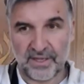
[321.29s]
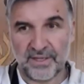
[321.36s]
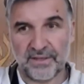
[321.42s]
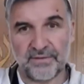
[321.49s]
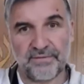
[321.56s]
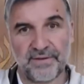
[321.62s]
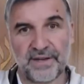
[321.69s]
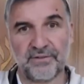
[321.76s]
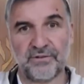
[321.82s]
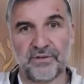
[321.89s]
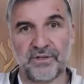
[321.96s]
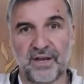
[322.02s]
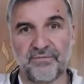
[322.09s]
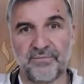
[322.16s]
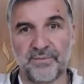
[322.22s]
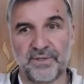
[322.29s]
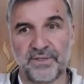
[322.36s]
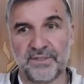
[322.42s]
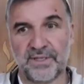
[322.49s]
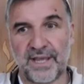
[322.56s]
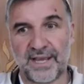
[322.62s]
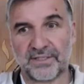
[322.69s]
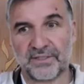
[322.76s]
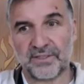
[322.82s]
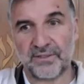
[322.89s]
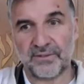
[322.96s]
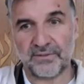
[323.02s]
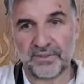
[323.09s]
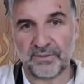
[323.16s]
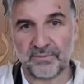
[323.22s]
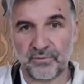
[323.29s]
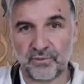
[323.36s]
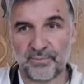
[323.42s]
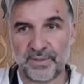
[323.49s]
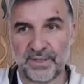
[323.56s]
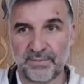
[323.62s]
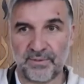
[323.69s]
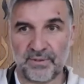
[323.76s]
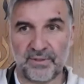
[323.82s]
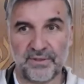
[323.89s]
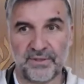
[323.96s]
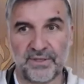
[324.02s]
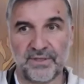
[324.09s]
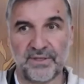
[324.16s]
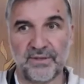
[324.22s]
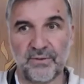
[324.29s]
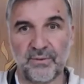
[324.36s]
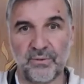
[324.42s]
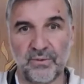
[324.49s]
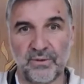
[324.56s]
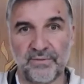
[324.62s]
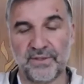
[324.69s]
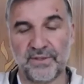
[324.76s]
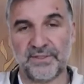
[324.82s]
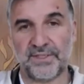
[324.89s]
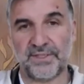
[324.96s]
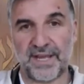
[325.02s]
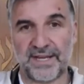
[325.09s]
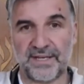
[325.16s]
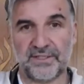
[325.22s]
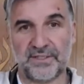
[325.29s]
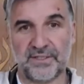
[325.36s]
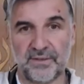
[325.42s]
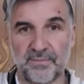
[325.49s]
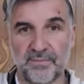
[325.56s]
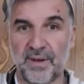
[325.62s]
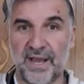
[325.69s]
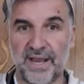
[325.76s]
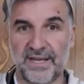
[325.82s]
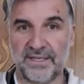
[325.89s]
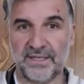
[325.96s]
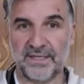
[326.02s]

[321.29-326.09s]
the federal government executed more people than all of the states combined.